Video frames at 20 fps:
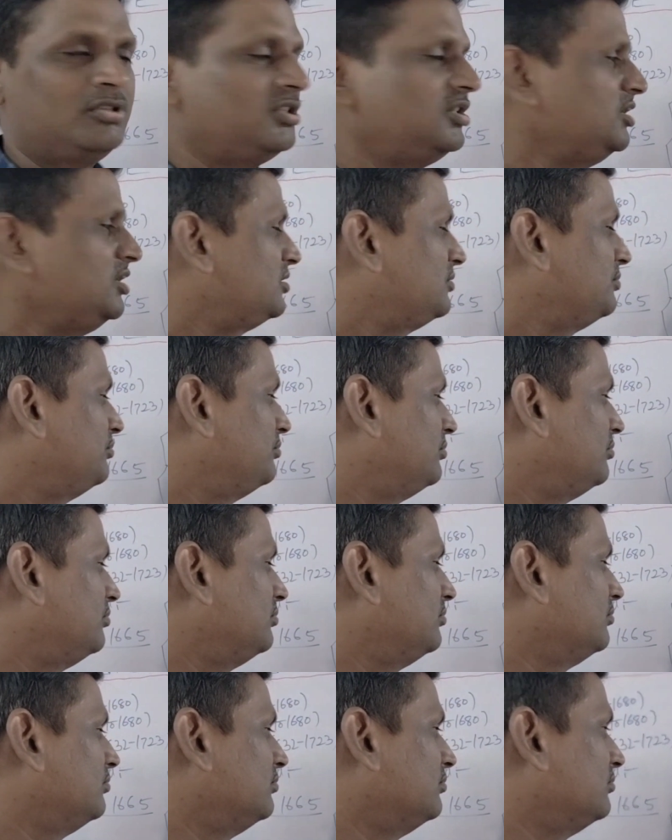So these
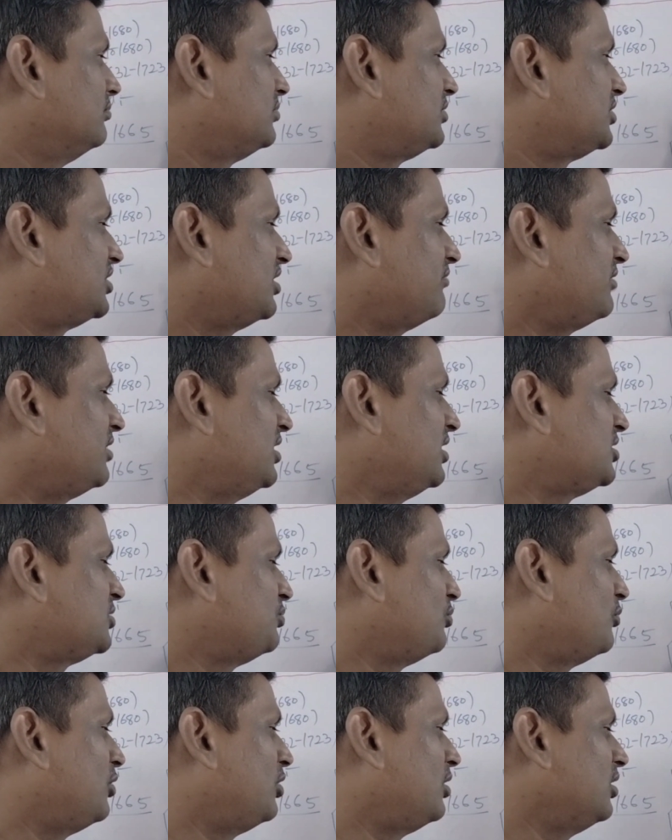
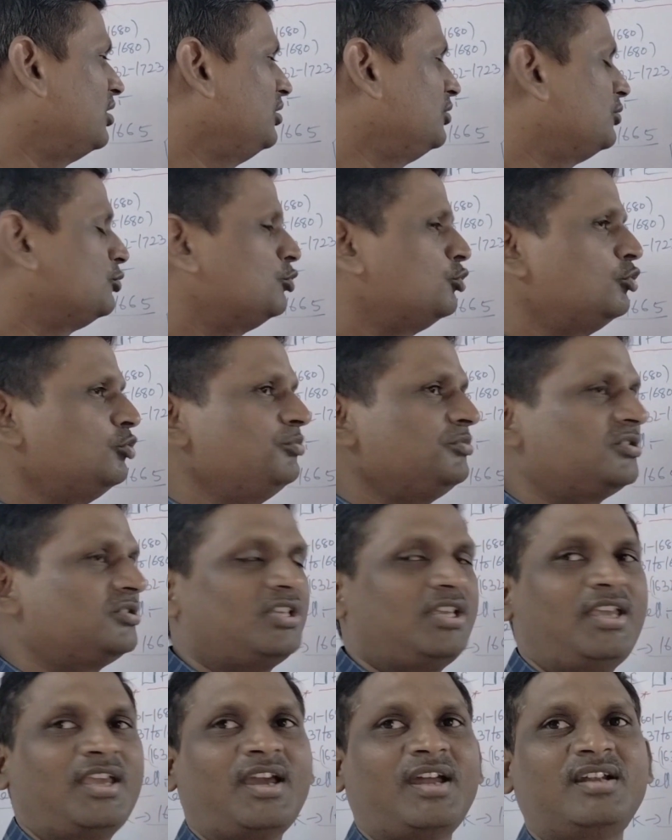several small
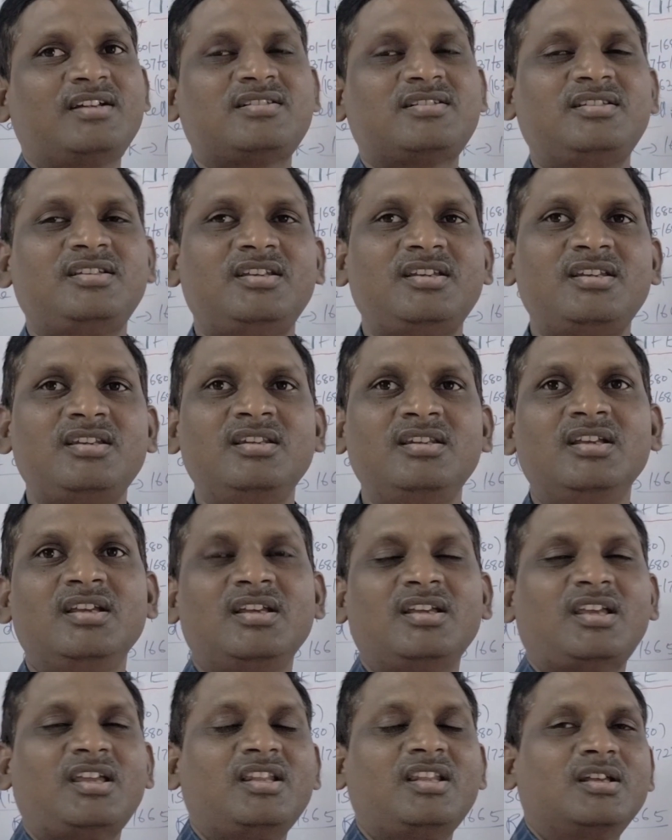rooms he had
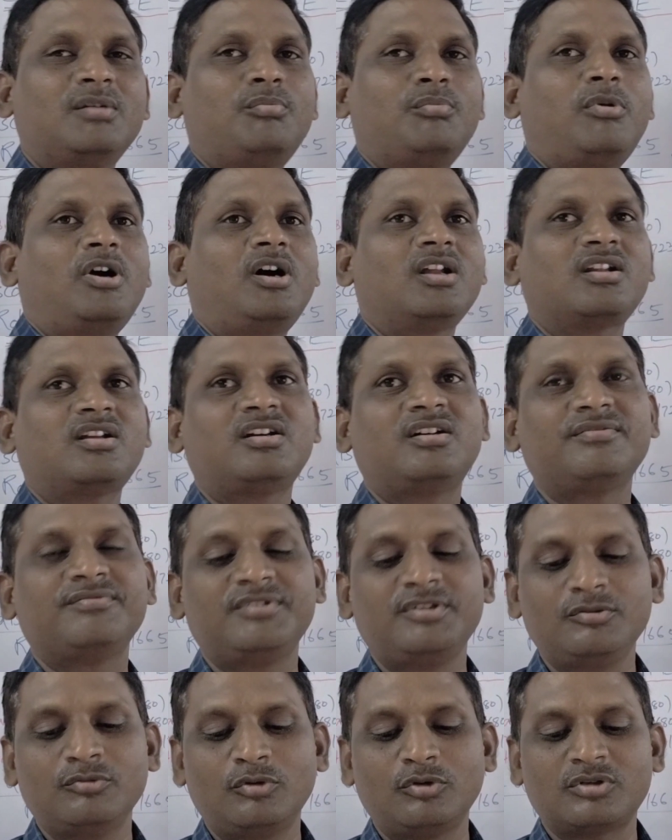seen in the
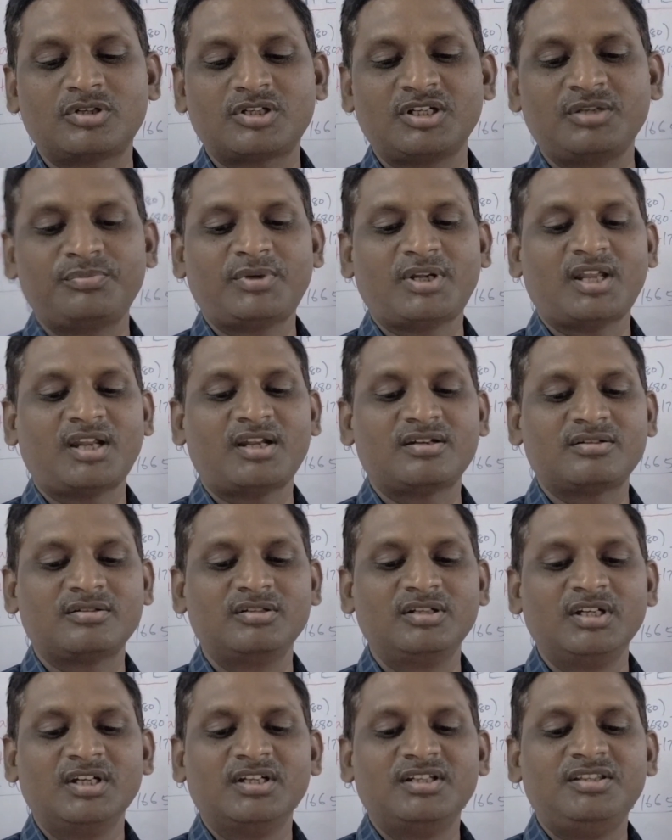bark of the oak tree
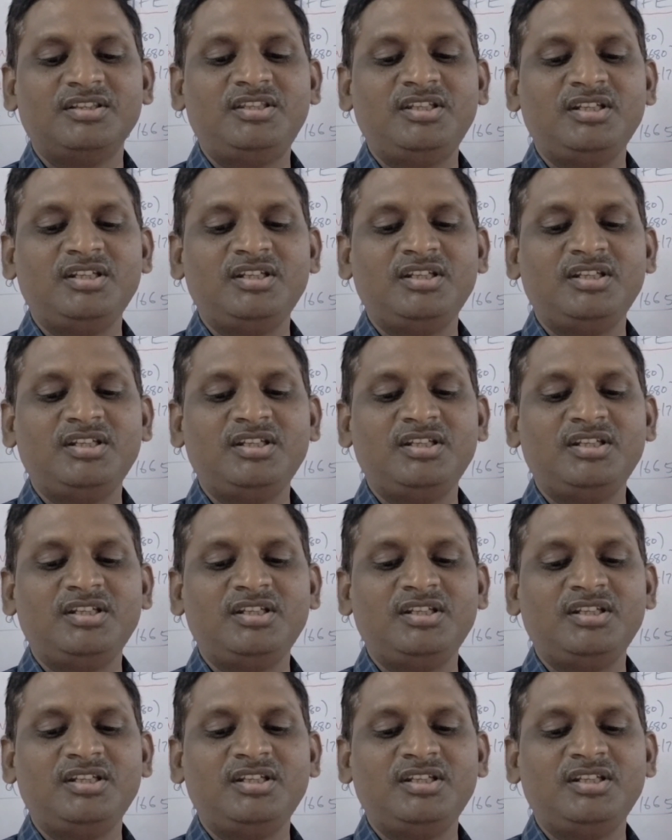plant.